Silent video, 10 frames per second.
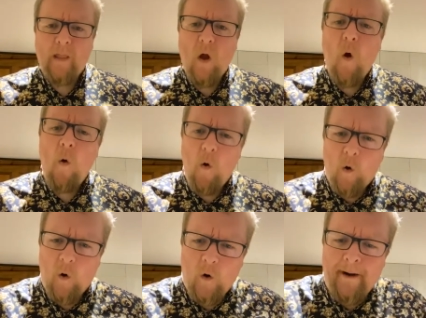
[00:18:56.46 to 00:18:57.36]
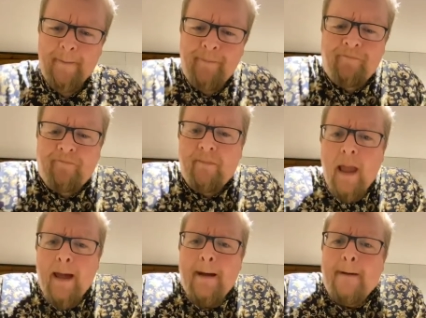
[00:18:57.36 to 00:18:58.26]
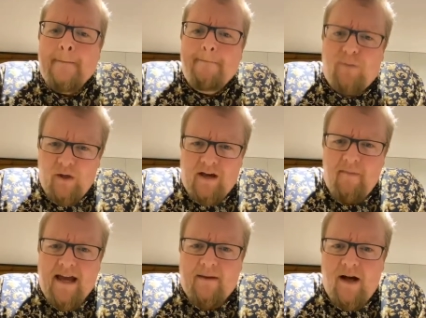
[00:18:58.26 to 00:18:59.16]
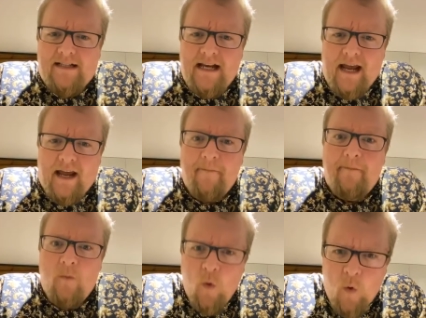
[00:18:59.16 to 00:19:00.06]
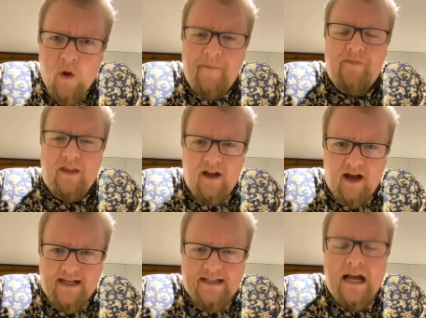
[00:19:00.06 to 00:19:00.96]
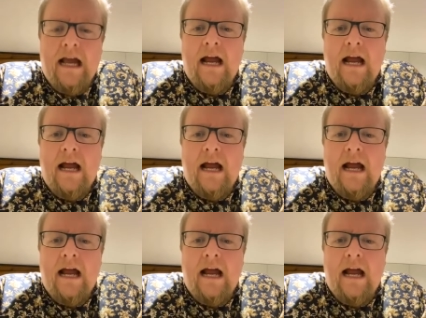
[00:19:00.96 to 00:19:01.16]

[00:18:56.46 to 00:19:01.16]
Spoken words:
Oh! Boy, you can make a martini. Ooh, nice.